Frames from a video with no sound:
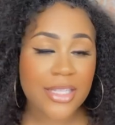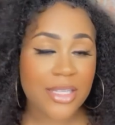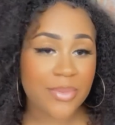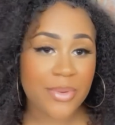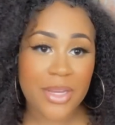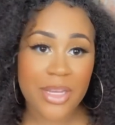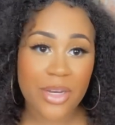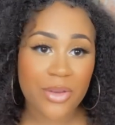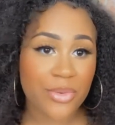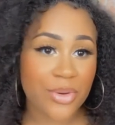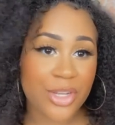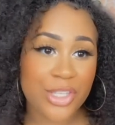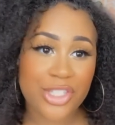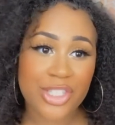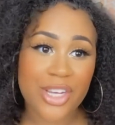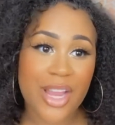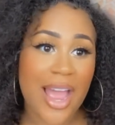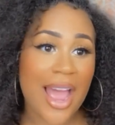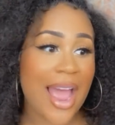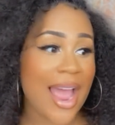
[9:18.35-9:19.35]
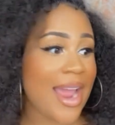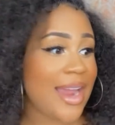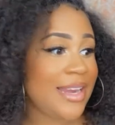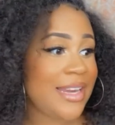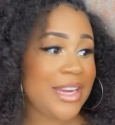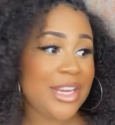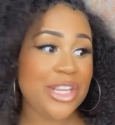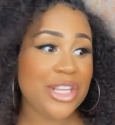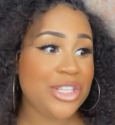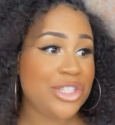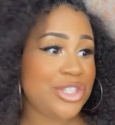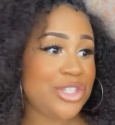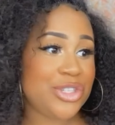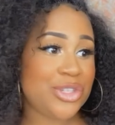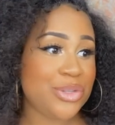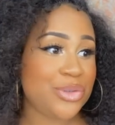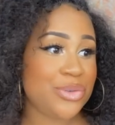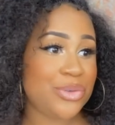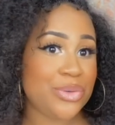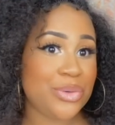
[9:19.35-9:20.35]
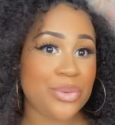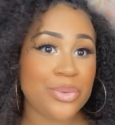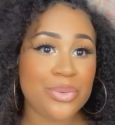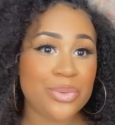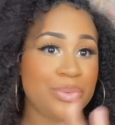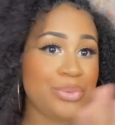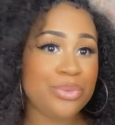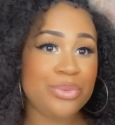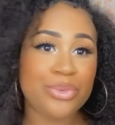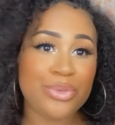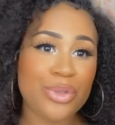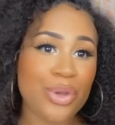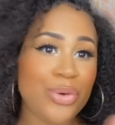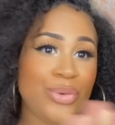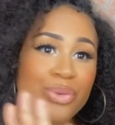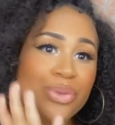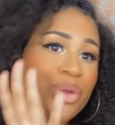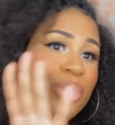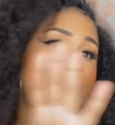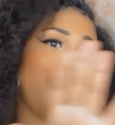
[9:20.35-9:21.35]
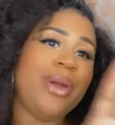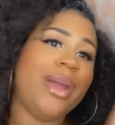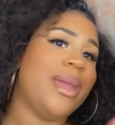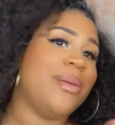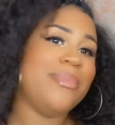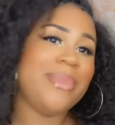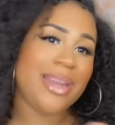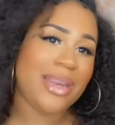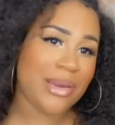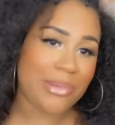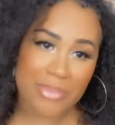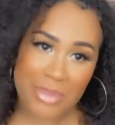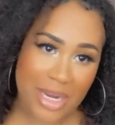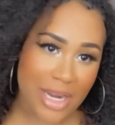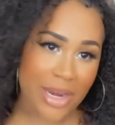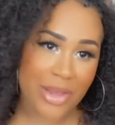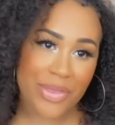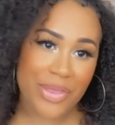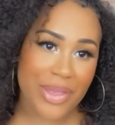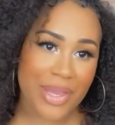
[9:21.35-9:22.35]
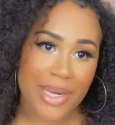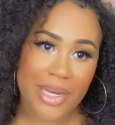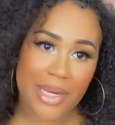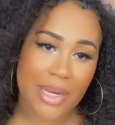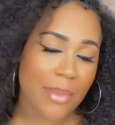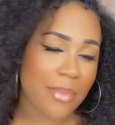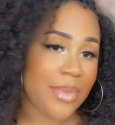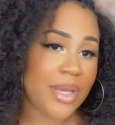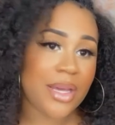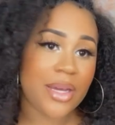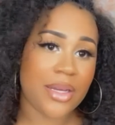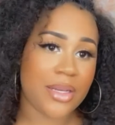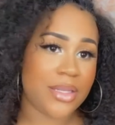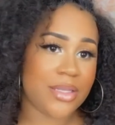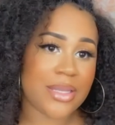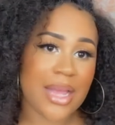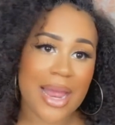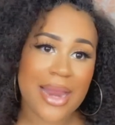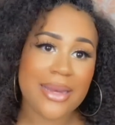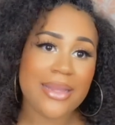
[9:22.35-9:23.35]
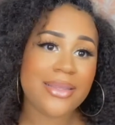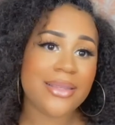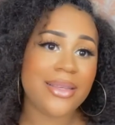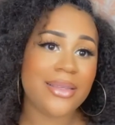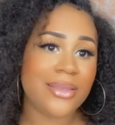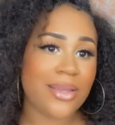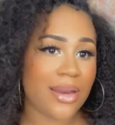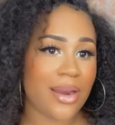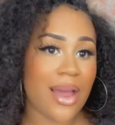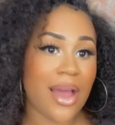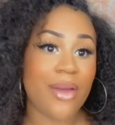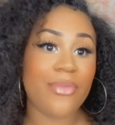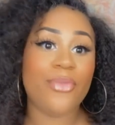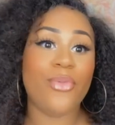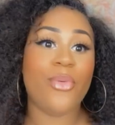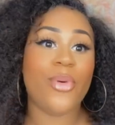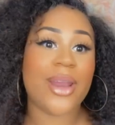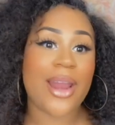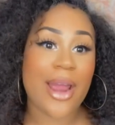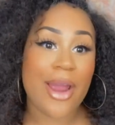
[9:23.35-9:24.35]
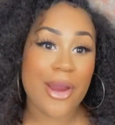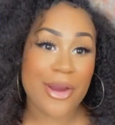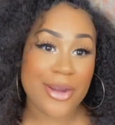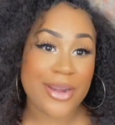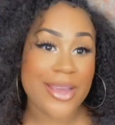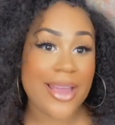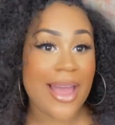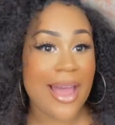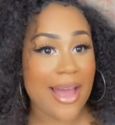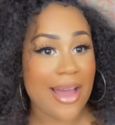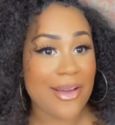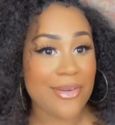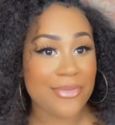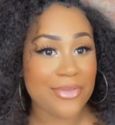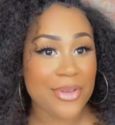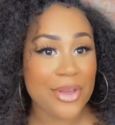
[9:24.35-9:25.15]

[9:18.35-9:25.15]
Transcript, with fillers: And speaking of which, I need to don't don't recommend me nothing, because I need to done off what I already have.